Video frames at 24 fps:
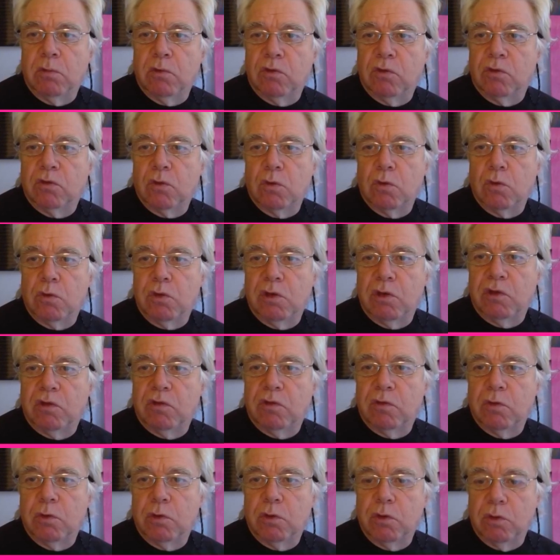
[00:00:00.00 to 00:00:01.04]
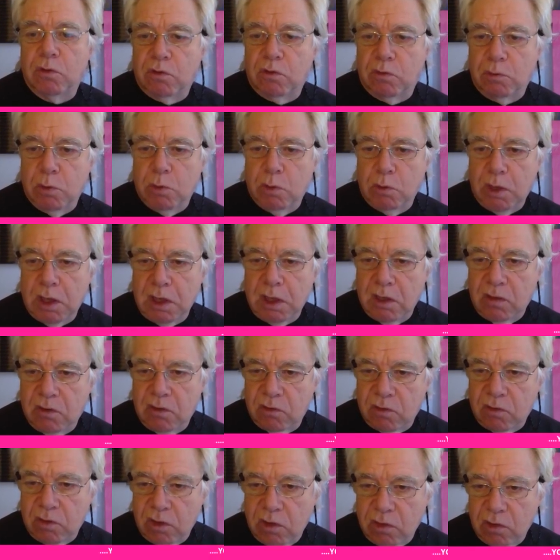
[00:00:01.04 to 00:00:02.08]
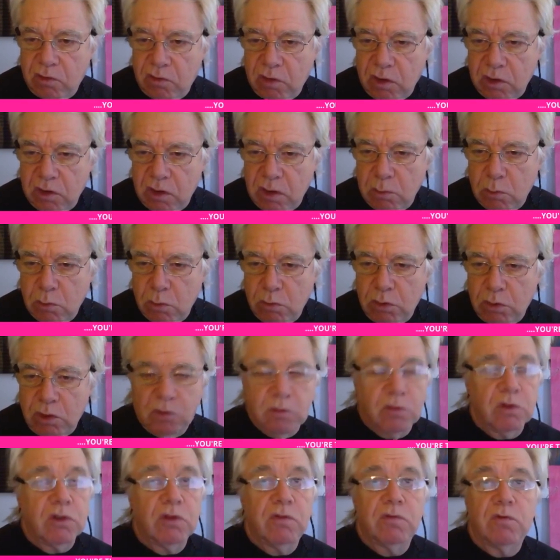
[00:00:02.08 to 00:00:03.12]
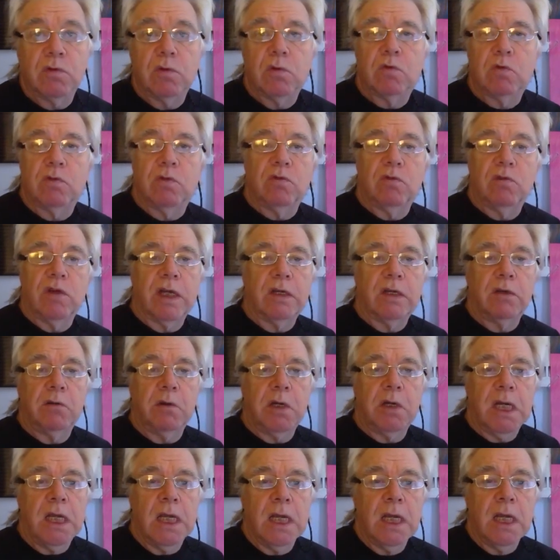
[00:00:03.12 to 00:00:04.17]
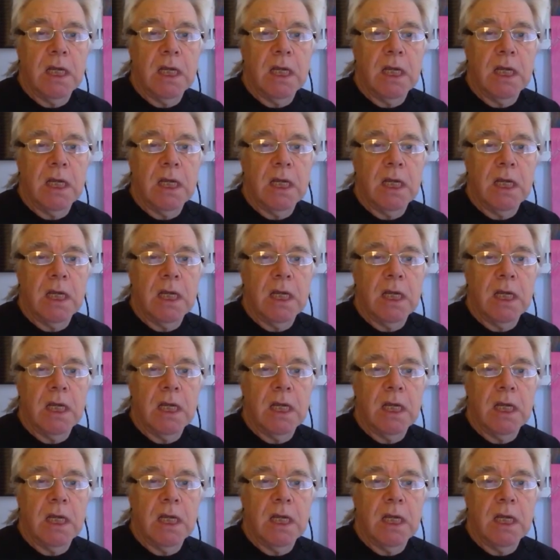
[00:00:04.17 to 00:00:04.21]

stories for you this morning, this Sunday morning, 24th of January,